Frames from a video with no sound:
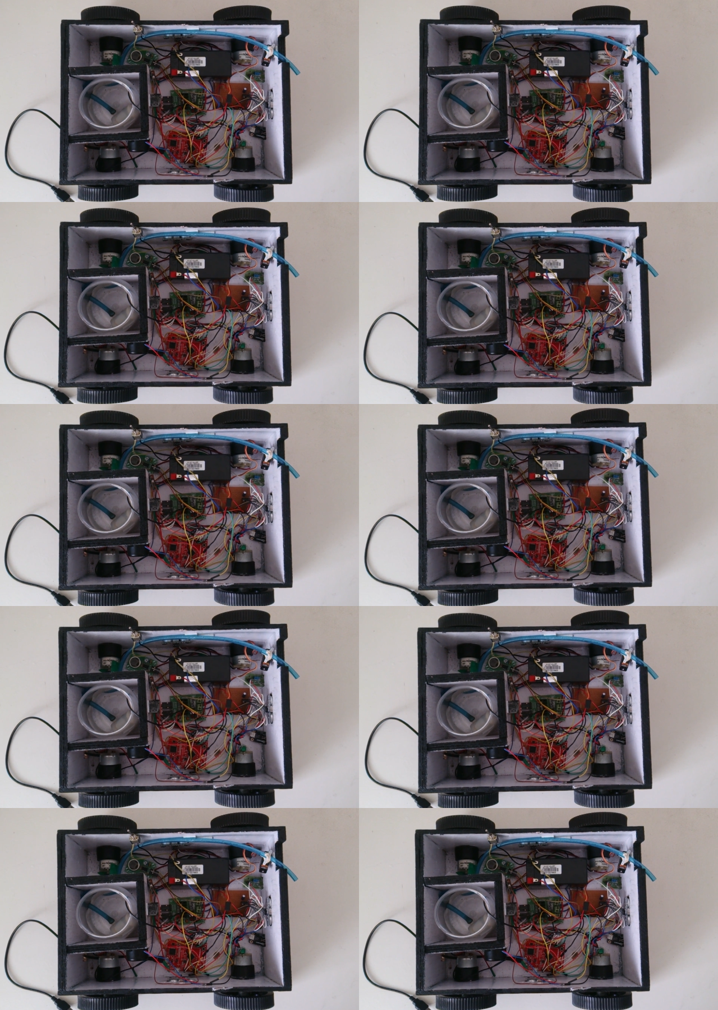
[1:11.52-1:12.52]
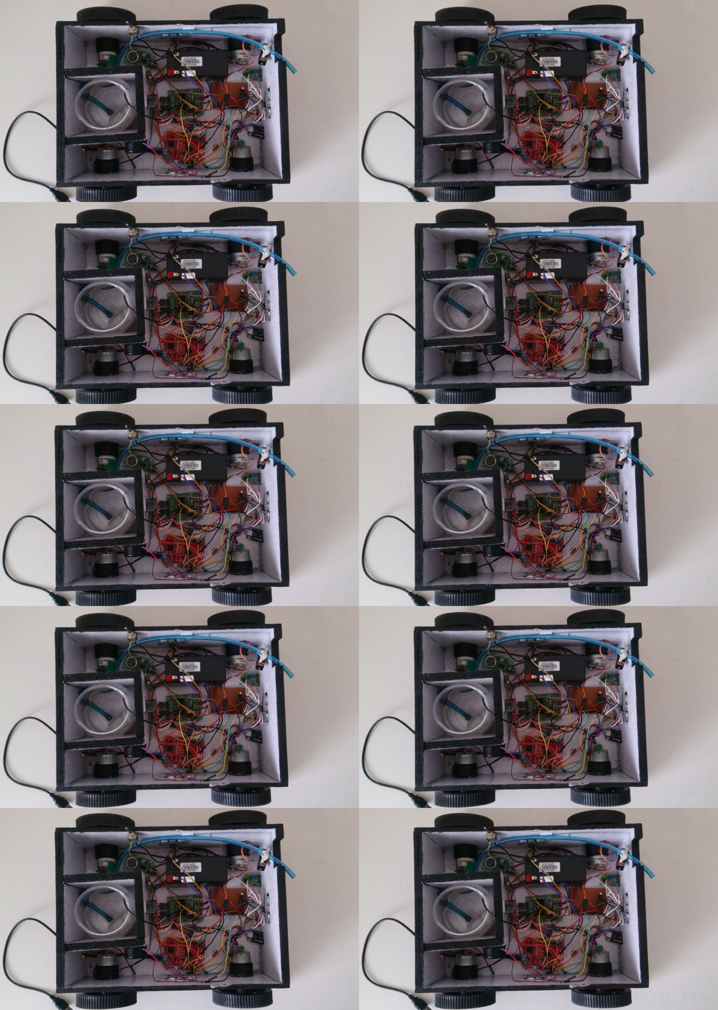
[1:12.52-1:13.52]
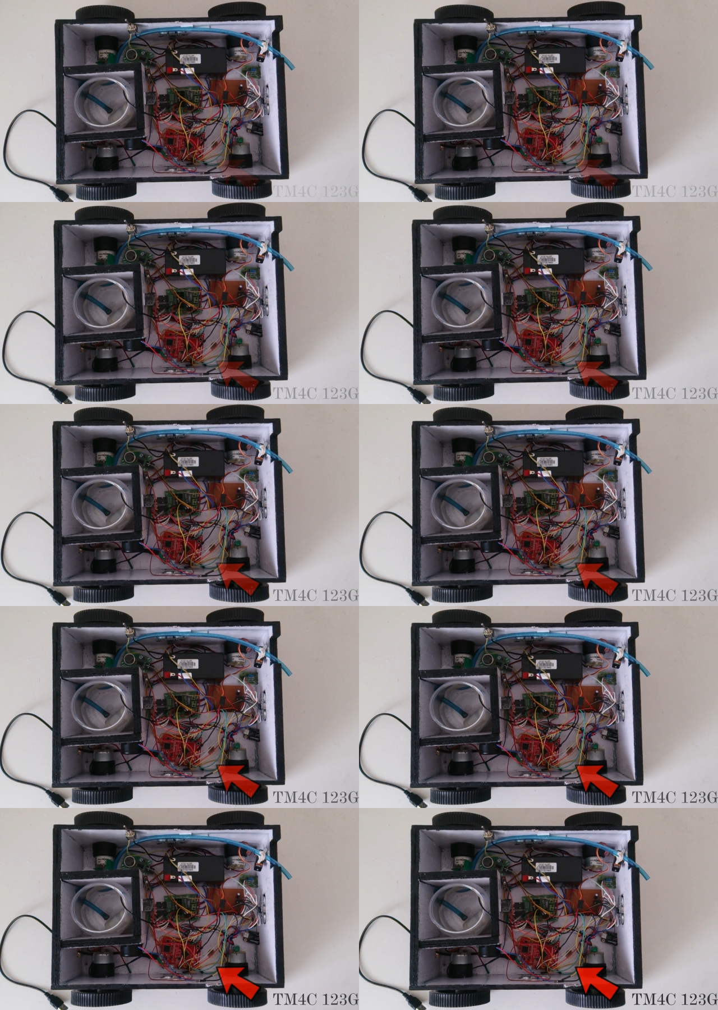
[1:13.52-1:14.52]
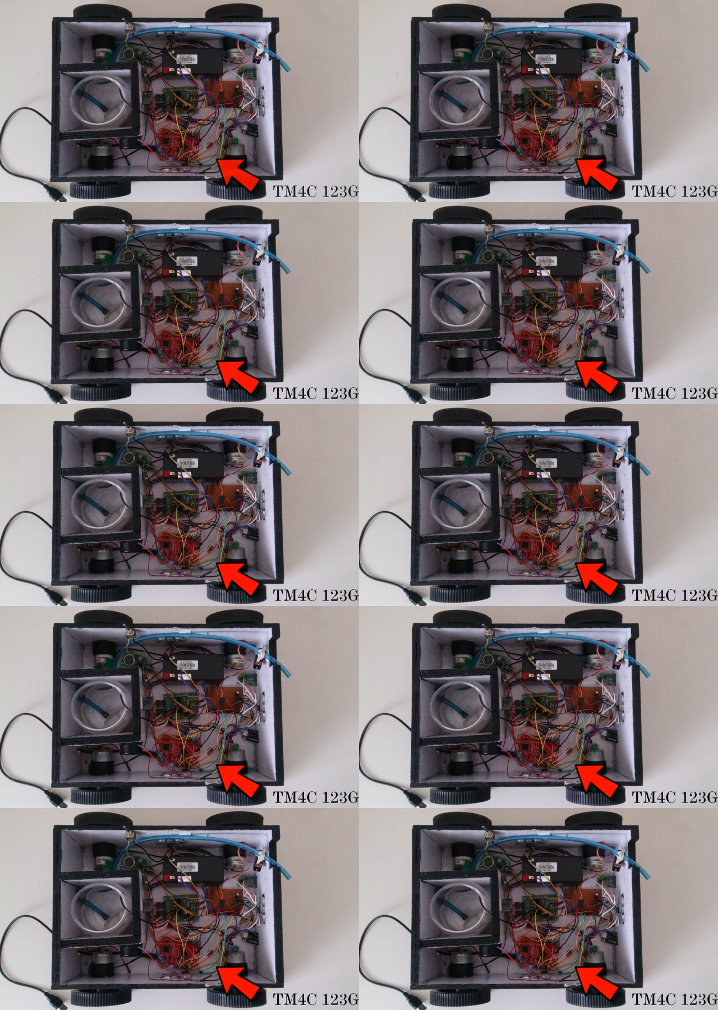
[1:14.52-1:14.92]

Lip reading: (no speaker visible)